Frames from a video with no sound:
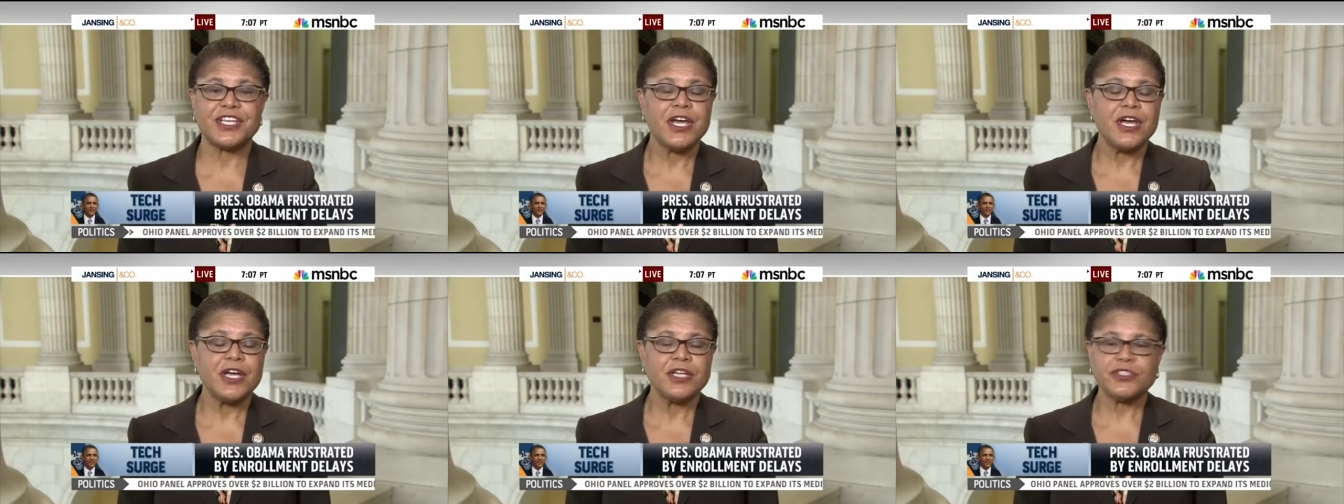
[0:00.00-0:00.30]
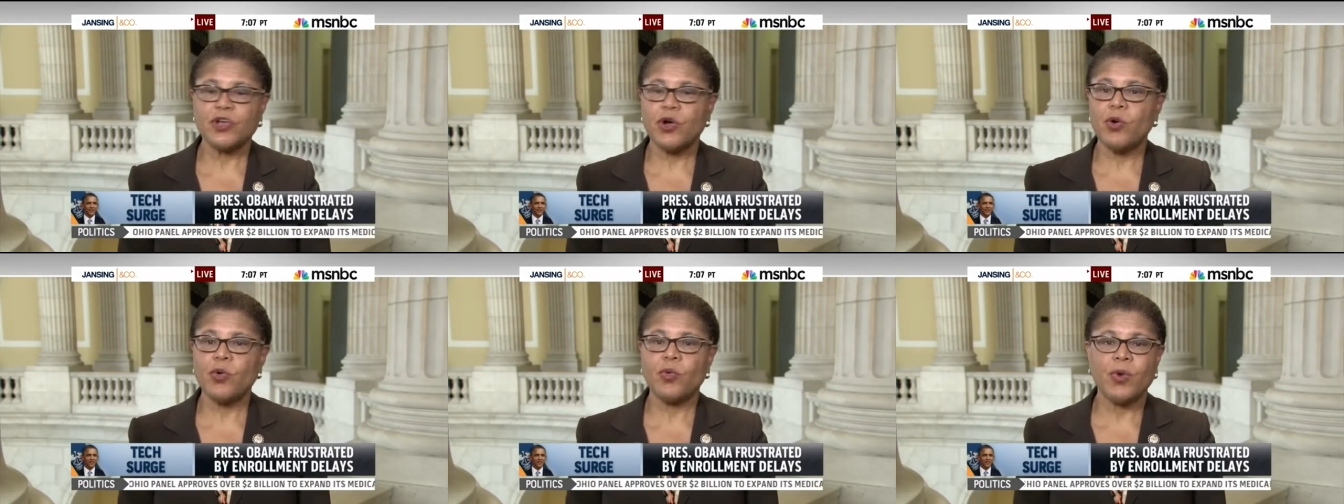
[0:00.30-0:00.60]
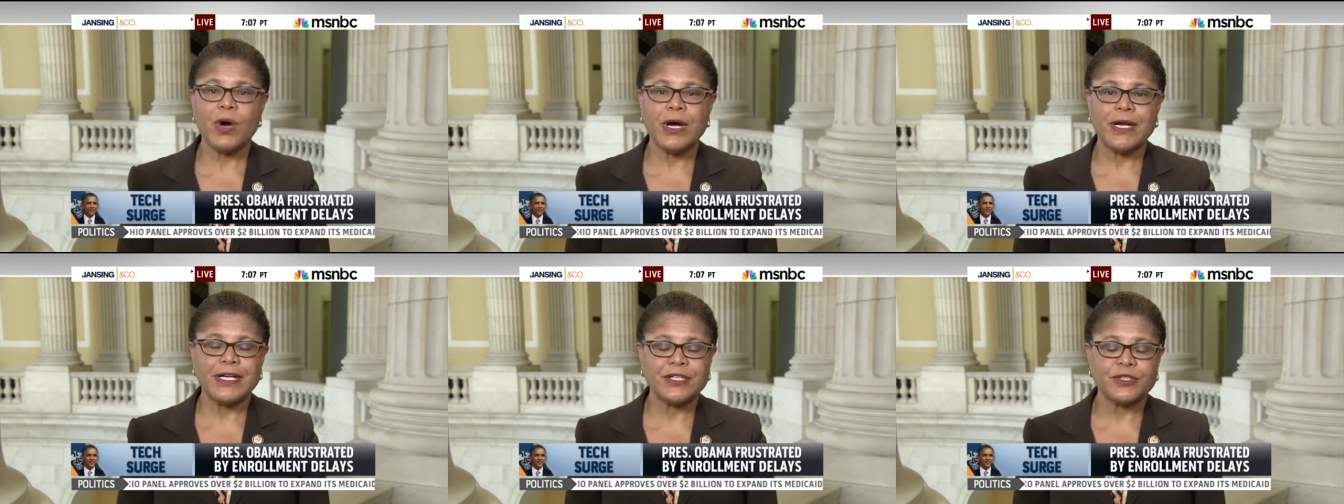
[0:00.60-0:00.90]
So
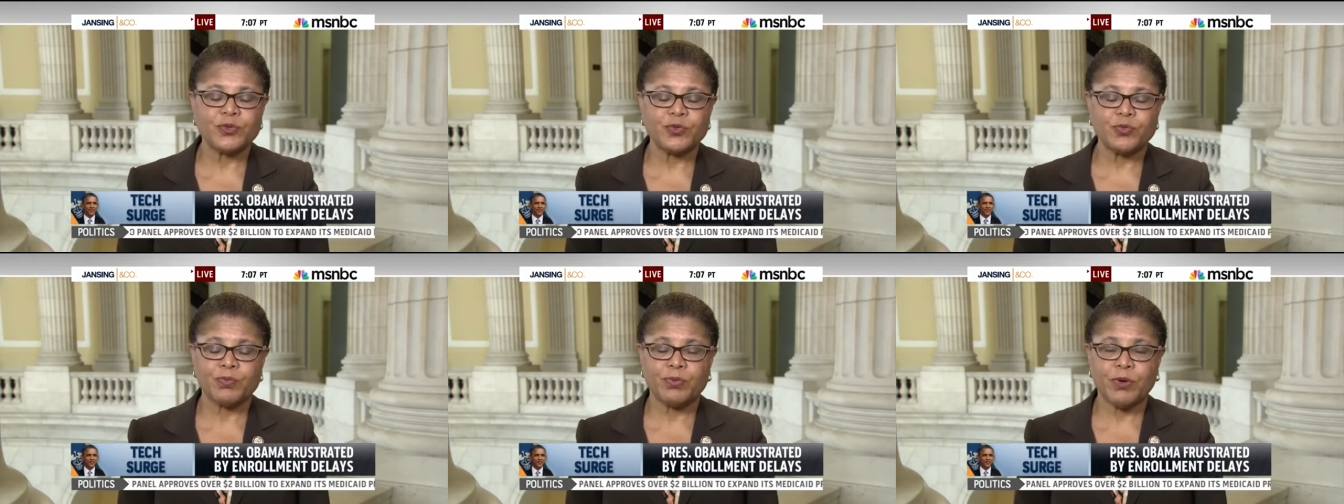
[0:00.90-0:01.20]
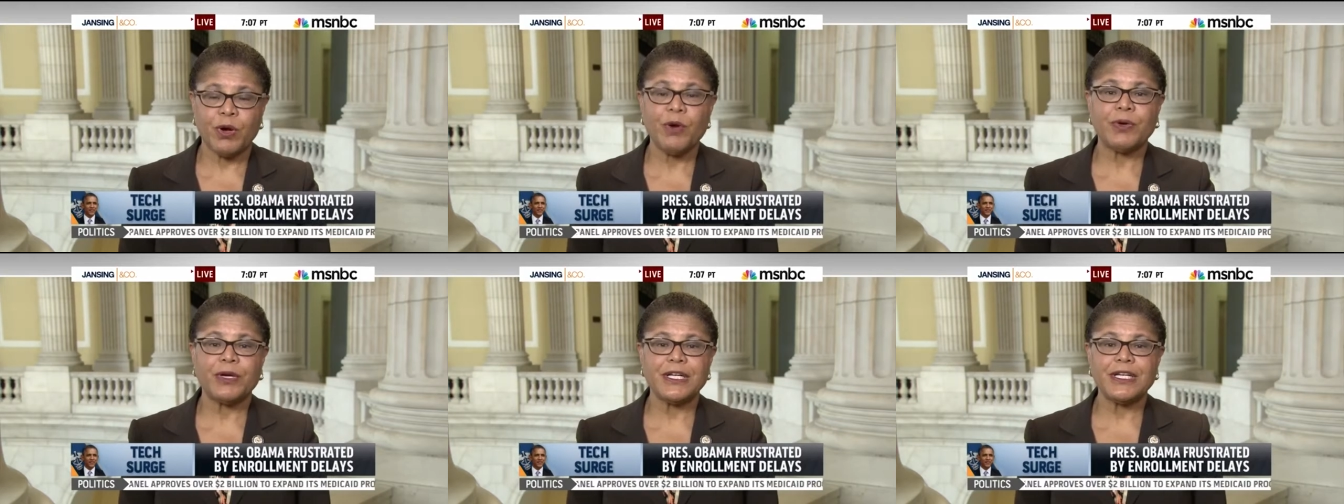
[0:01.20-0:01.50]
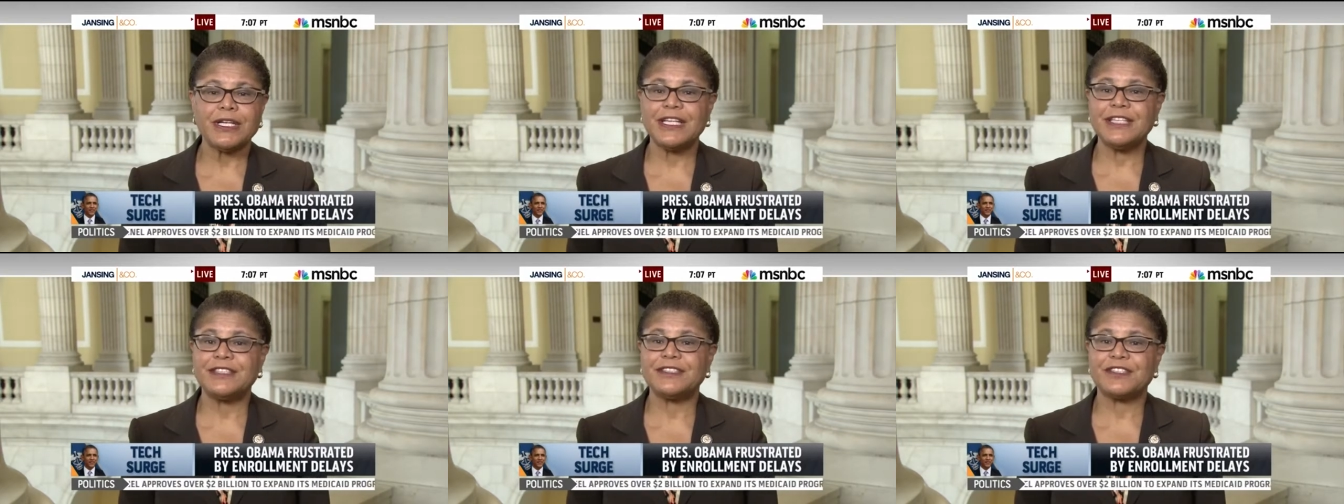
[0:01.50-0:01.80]
what is broken
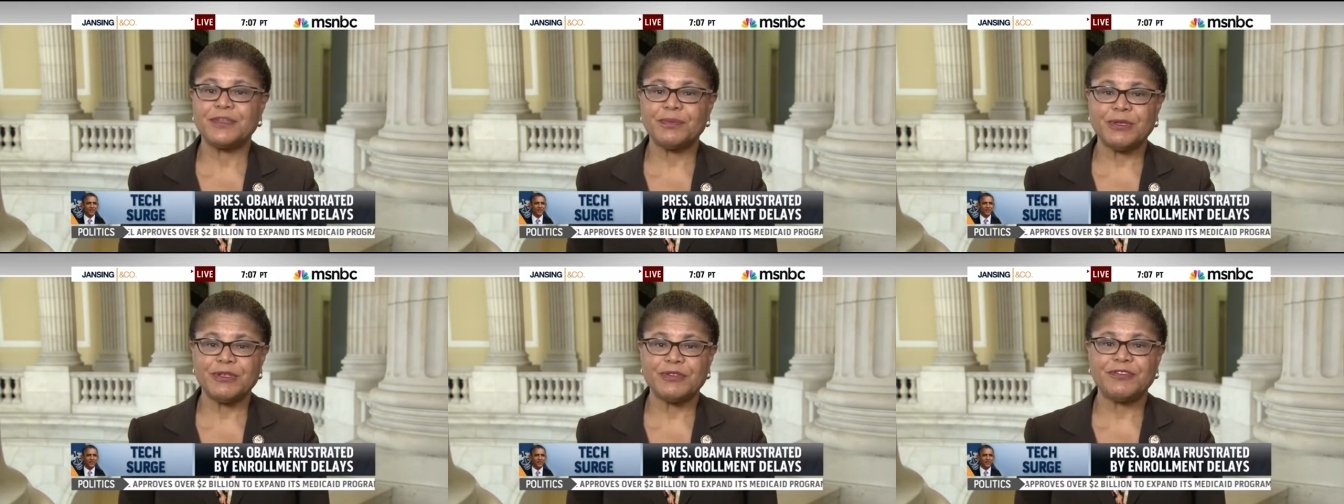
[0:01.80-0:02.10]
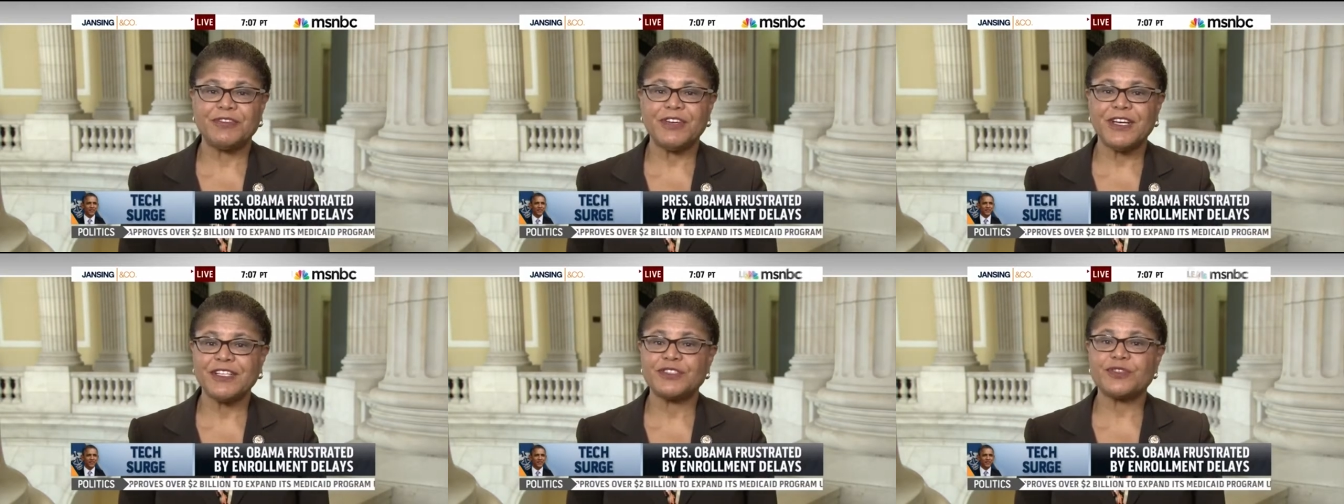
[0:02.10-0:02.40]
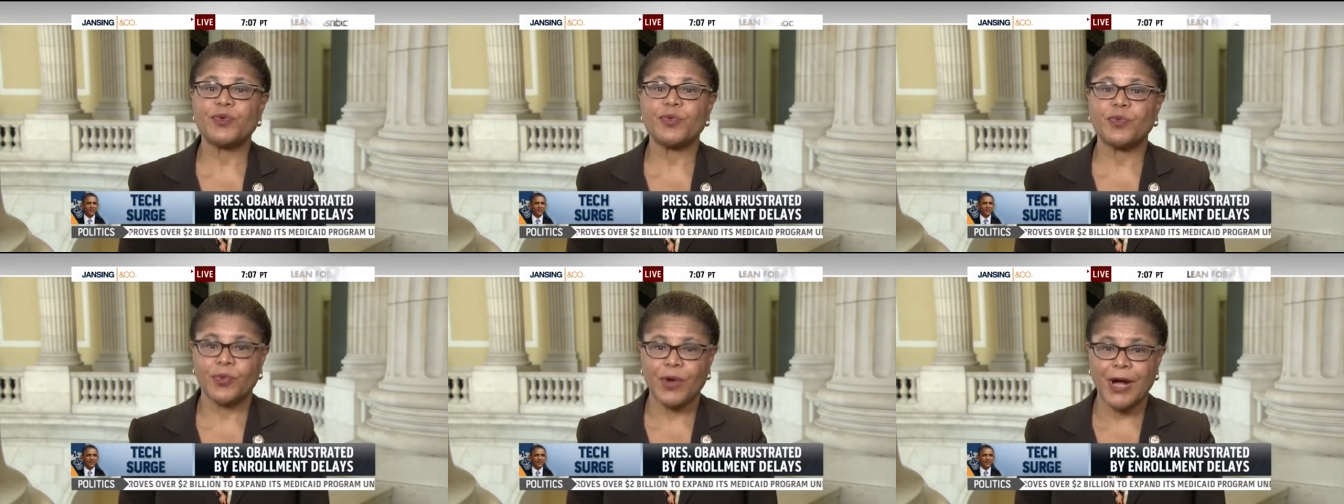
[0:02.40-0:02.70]
needs to be fixed
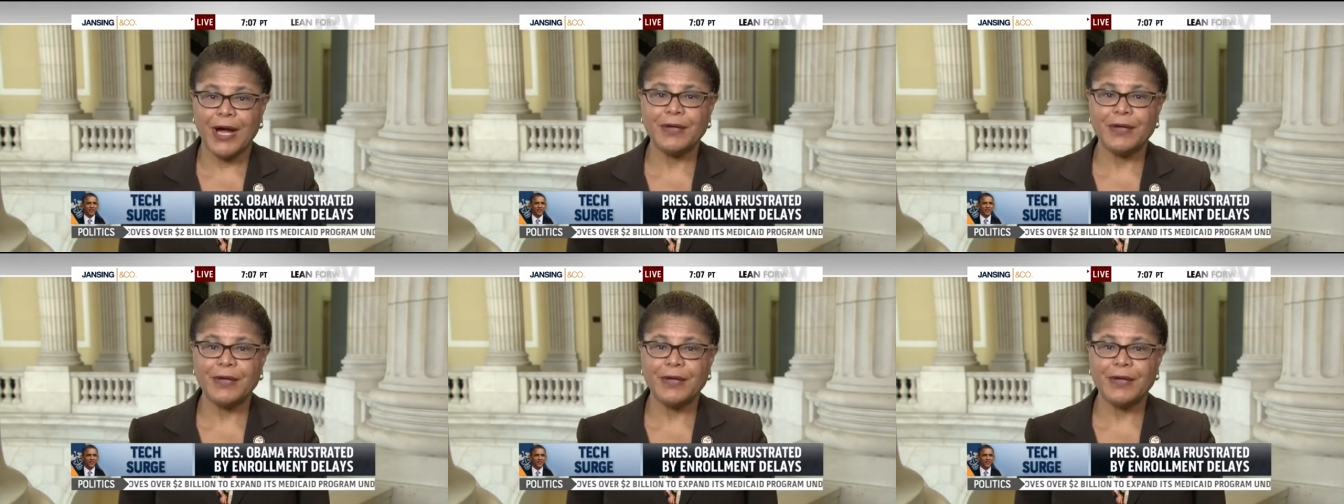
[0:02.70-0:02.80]
right